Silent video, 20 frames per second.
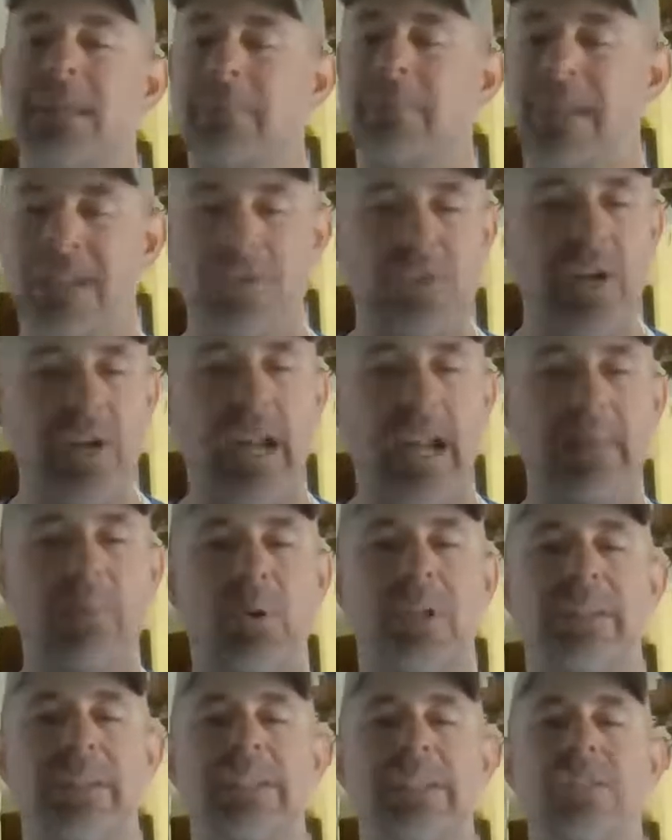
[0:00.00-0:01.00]
I'm going to try to
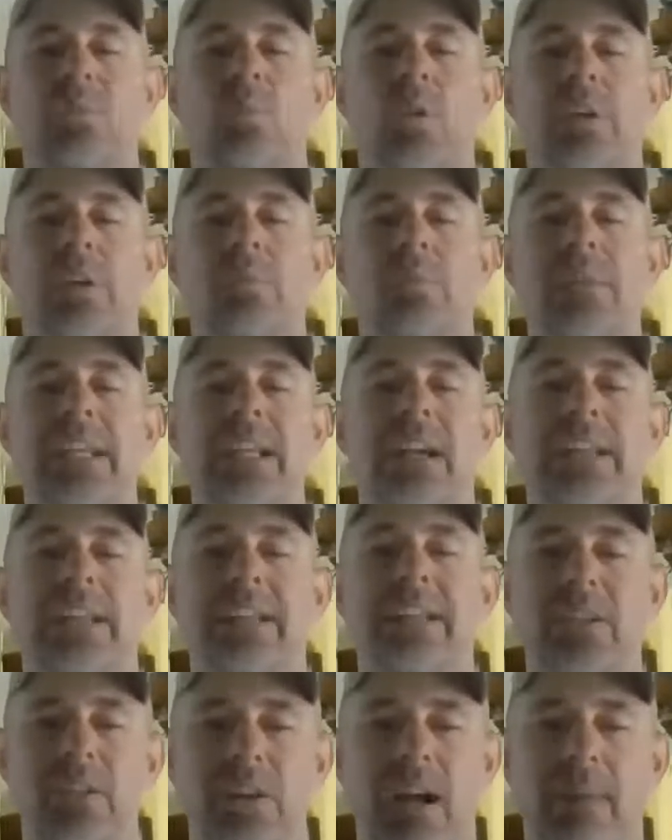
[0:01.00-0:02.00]
put at least one a week
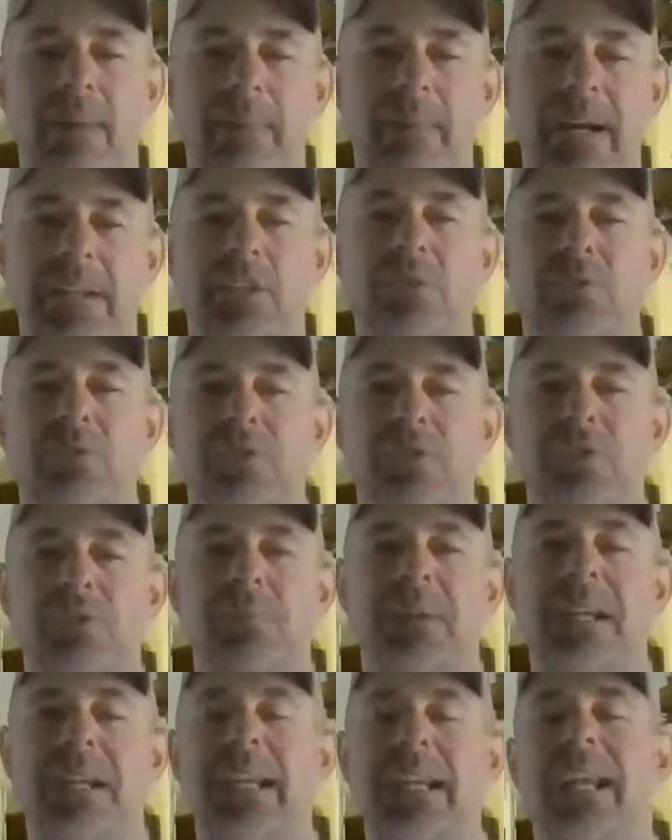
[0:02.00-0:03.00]
here up on
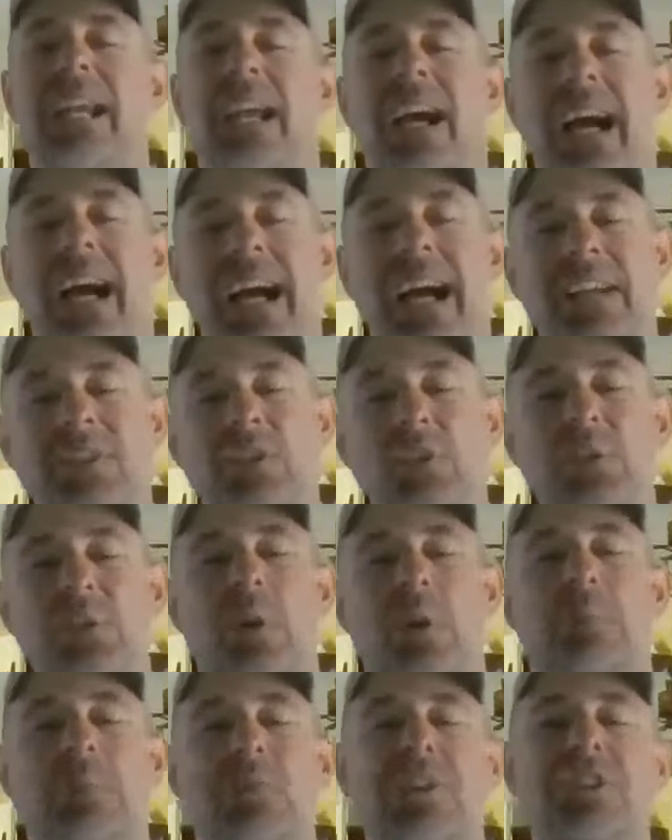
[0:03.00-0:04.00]
YouTube. I
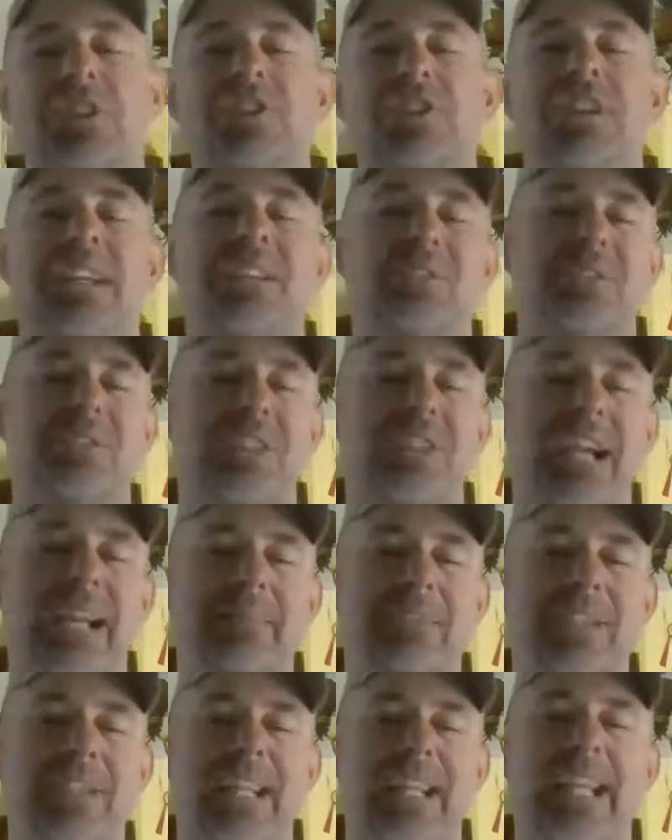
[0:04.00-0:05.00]
do appreciate your
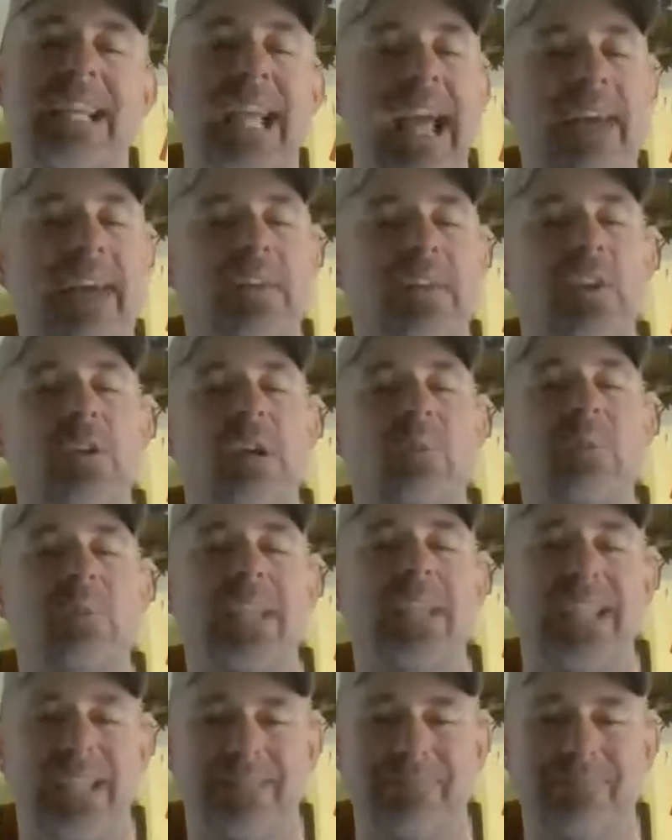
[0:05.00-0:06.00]
time today. Have a great
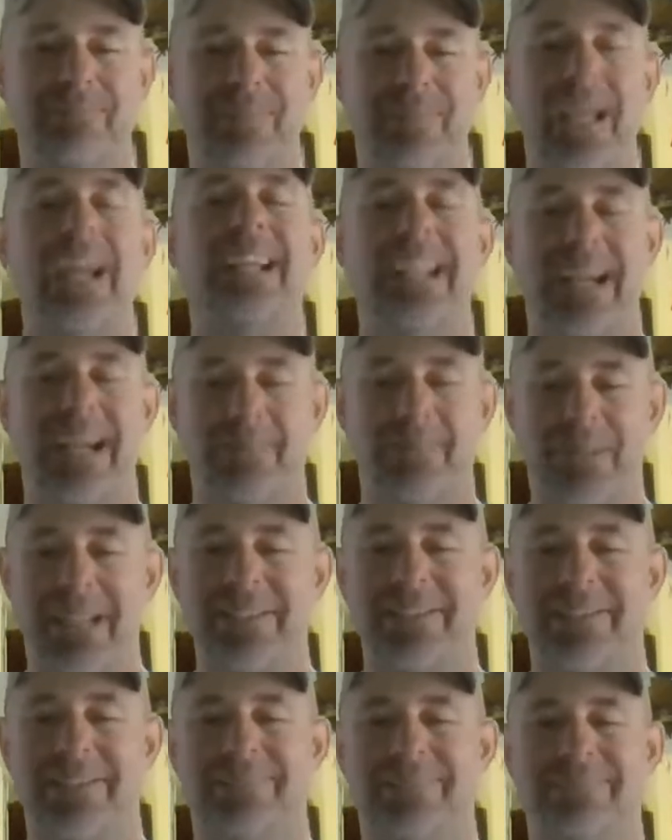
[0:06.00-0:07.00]
weekend, and God
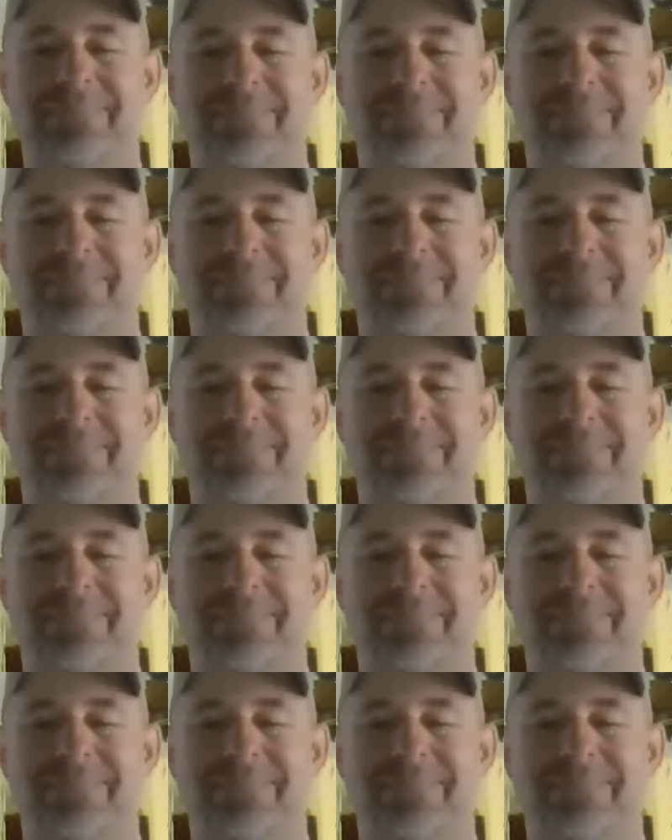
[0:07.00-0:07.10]
bless.